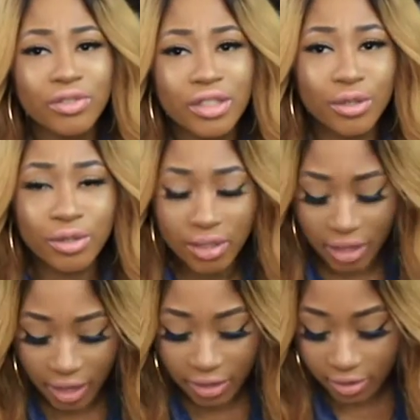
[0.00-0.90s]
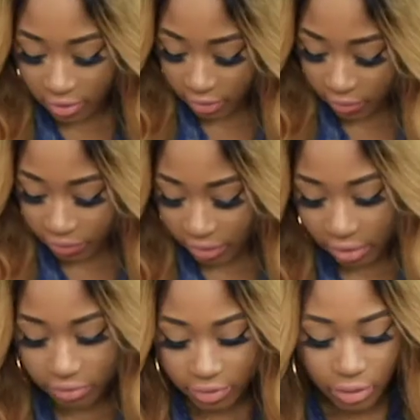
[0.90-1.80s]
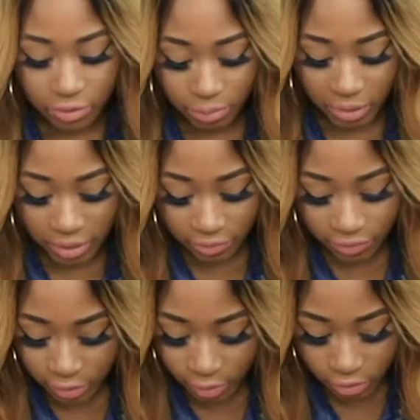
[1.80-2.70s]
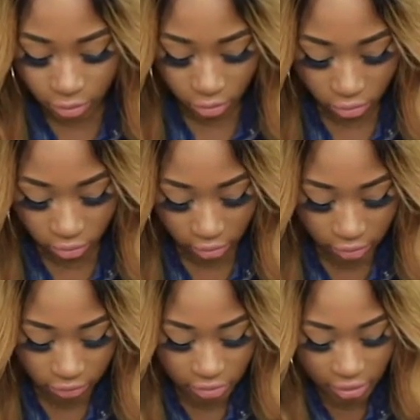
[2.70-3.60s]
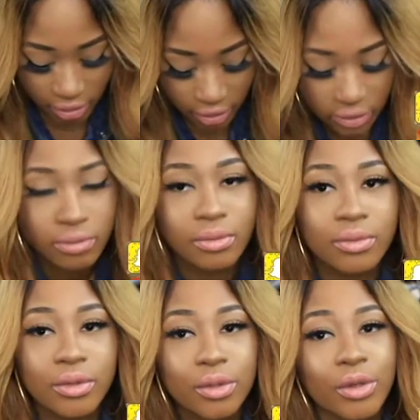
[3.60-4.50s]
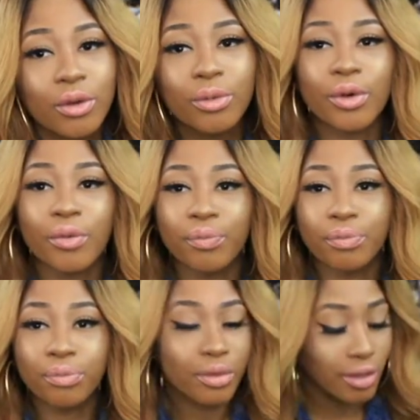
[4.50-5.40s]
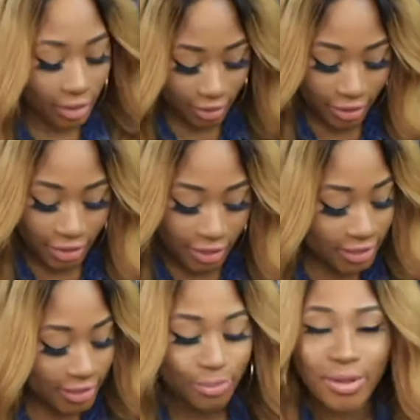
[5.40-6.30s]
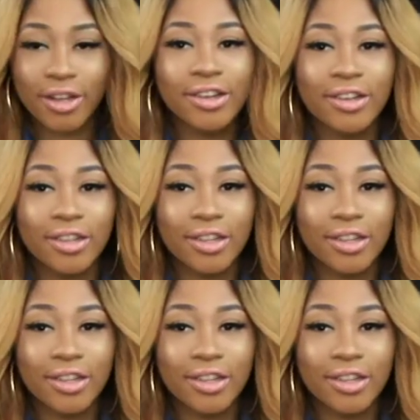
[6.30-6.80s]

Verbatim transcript: your videos? Like, Ava, you haven't made a video in so long. And I was just like, you know what, it doesn't matter.